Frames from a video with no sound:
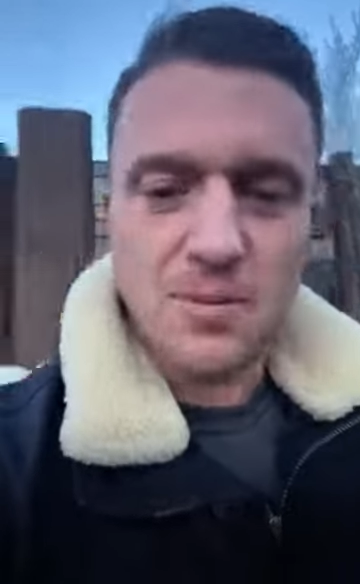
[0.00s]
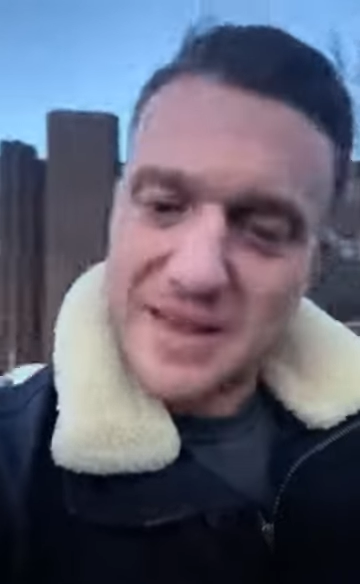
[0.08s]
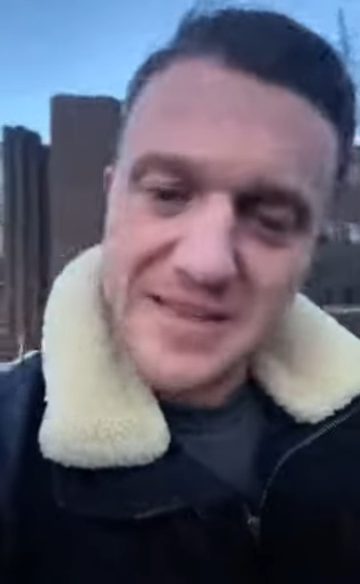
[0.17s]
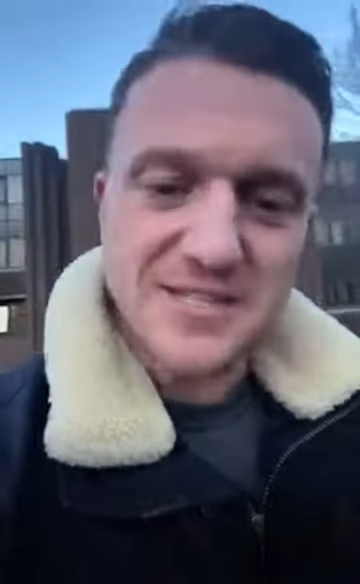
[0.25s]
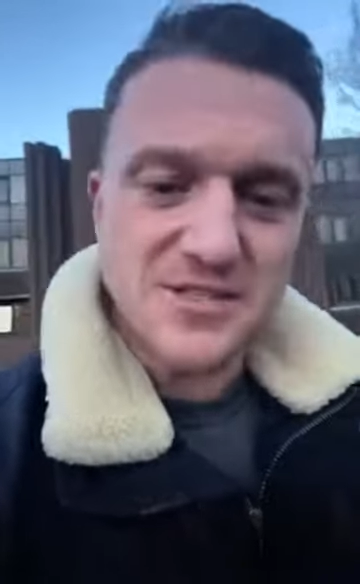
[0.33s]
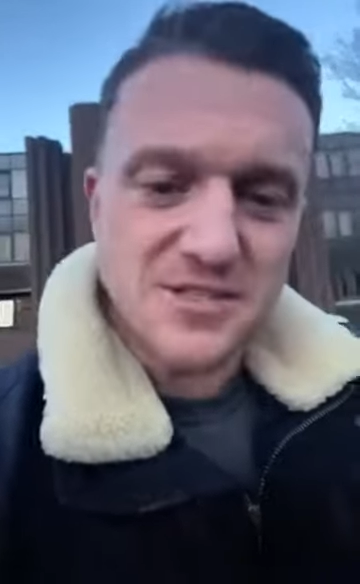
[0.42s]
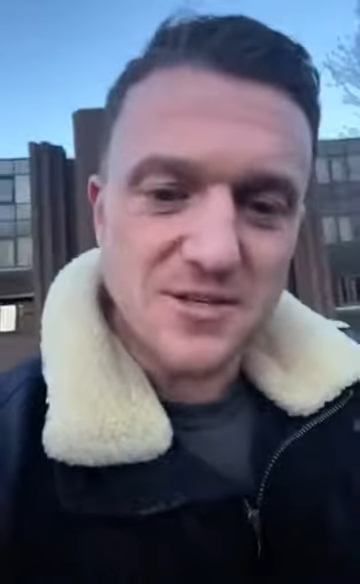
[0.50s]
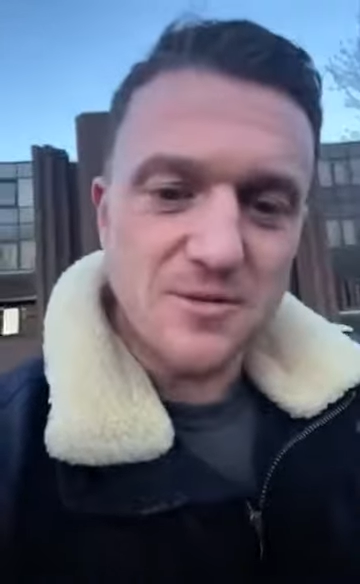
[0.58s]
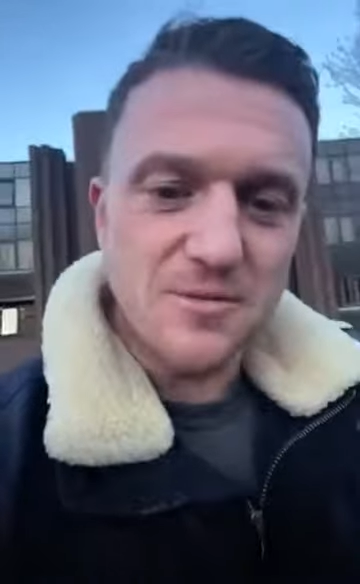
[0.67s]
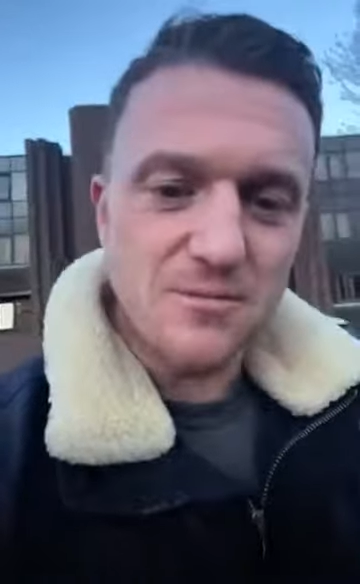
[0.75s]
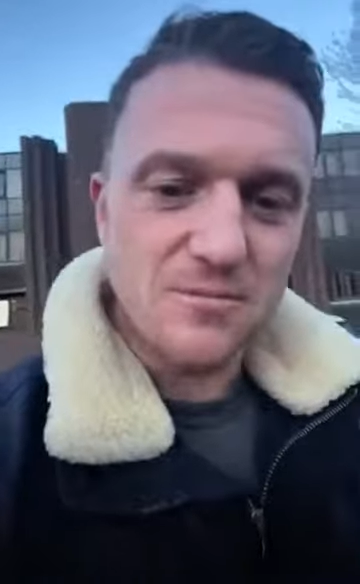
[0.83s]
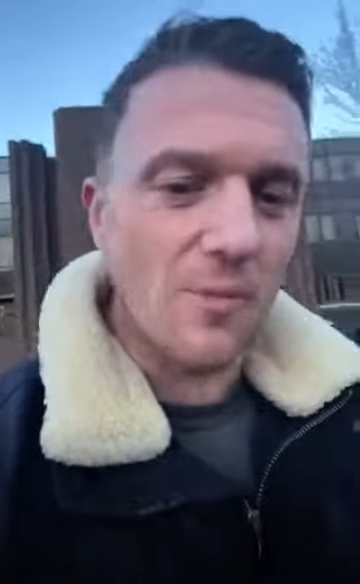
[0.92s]
police
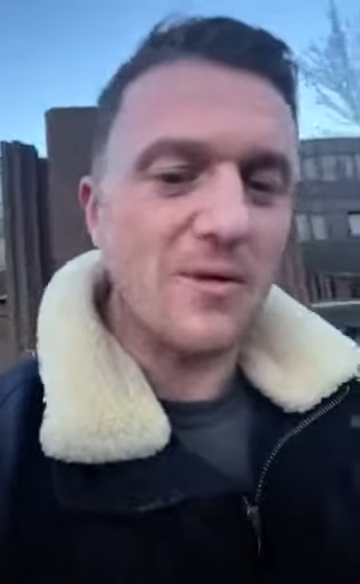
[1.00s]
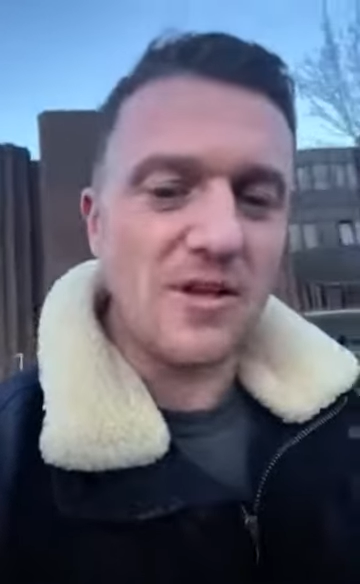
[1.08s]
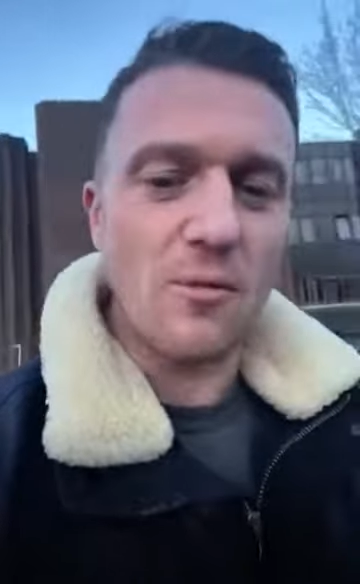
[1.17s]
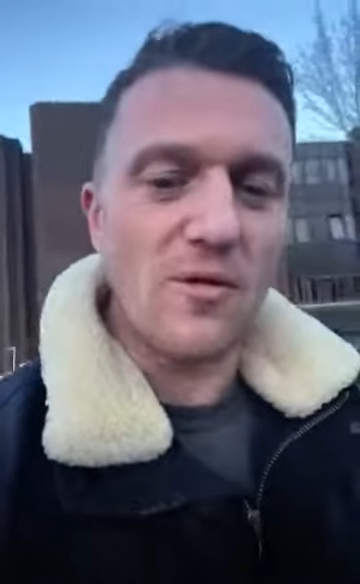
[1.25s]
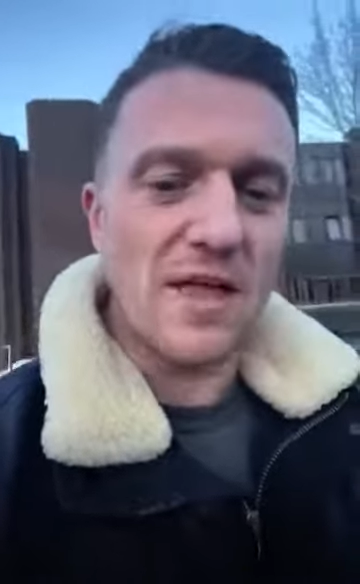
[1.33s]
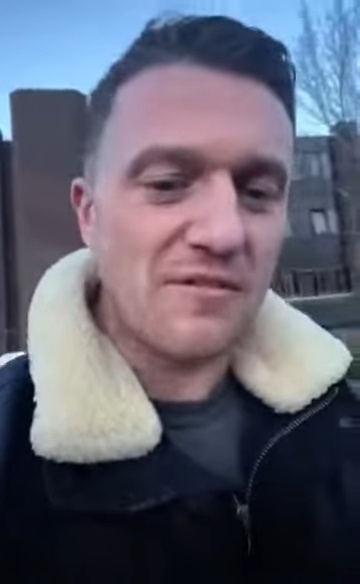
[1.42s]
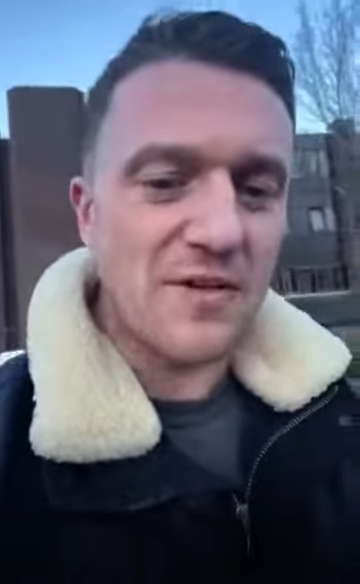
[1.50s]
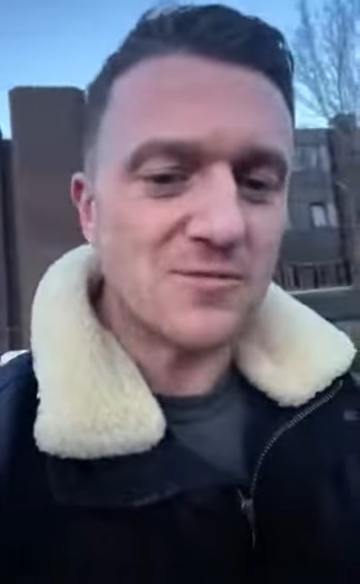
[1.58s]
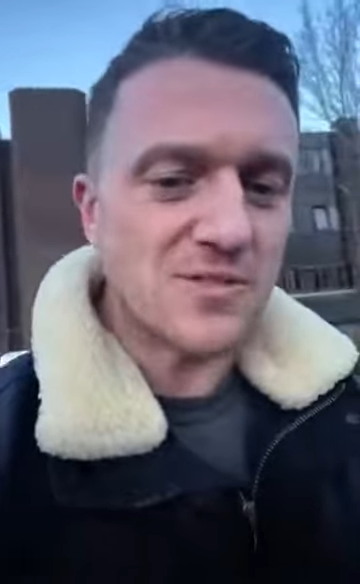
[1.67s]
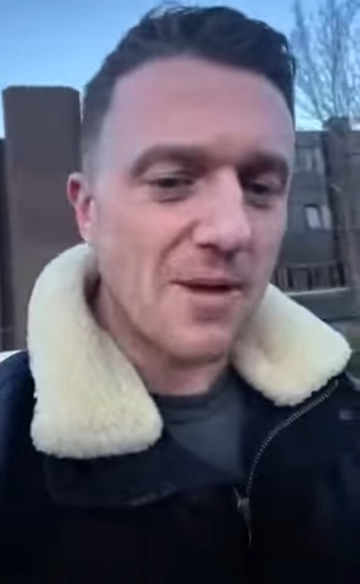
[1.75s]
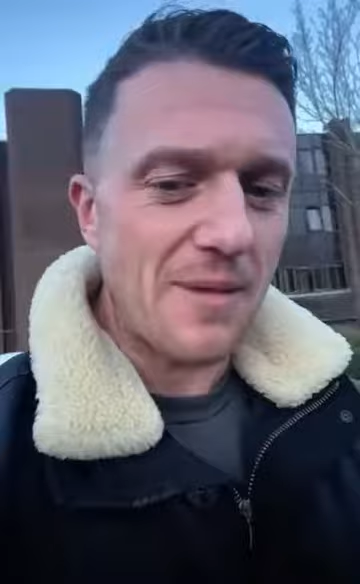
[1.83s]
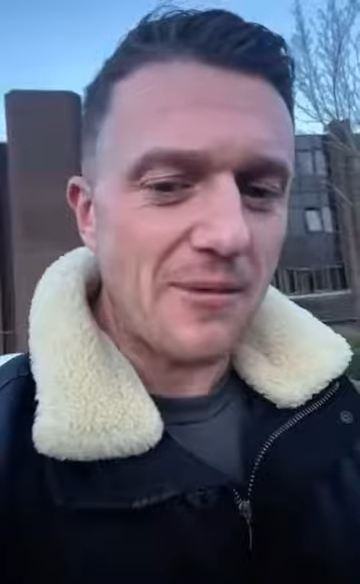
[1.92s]
probably don't want that film
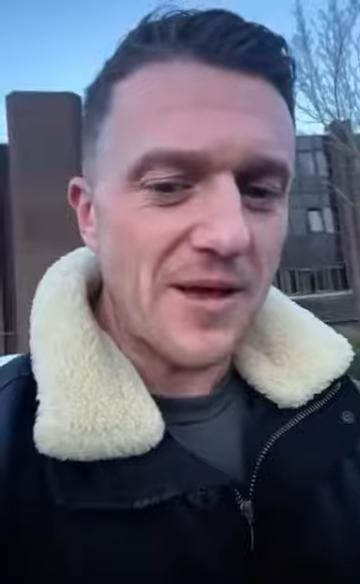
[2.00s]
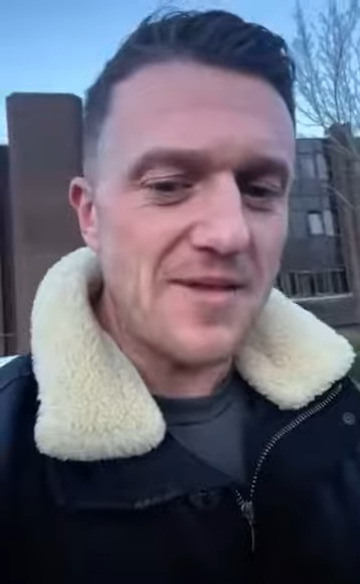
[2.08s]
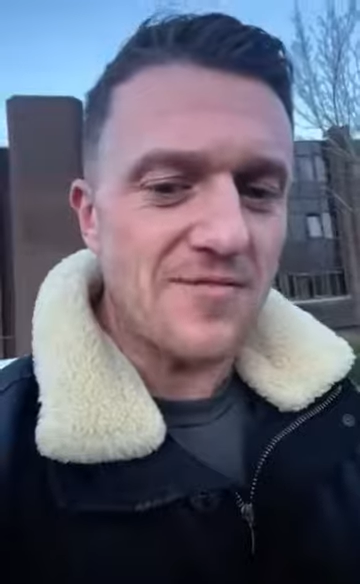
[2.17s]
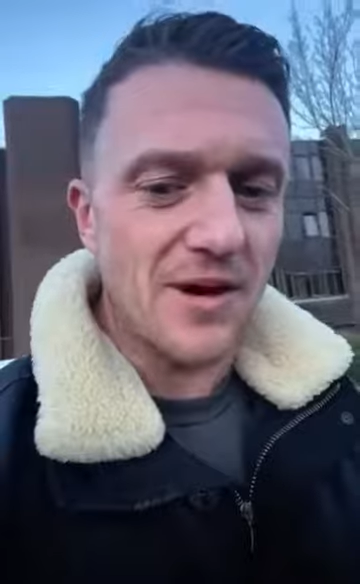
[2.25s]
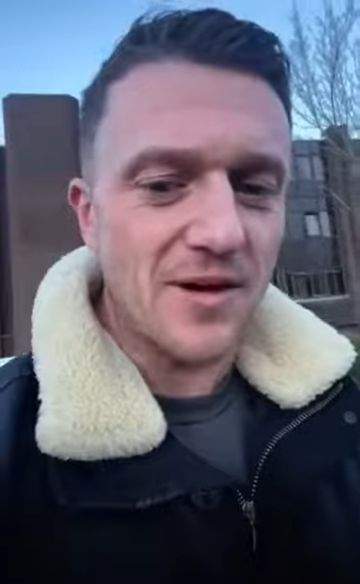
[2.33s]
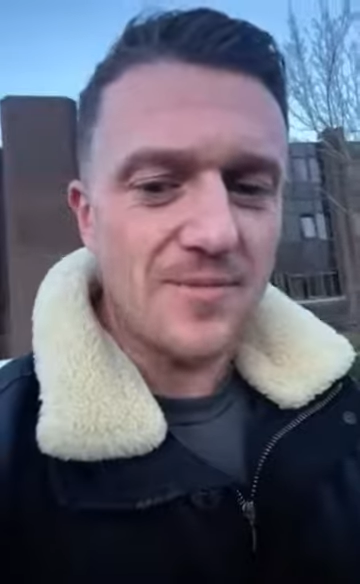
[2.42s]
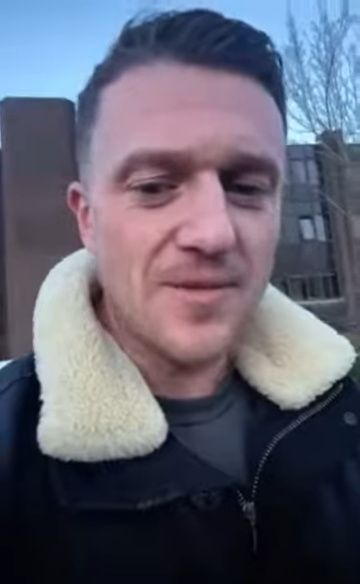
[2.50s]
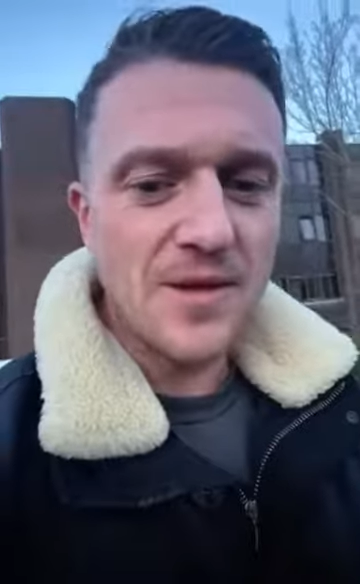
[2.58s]
to come out either,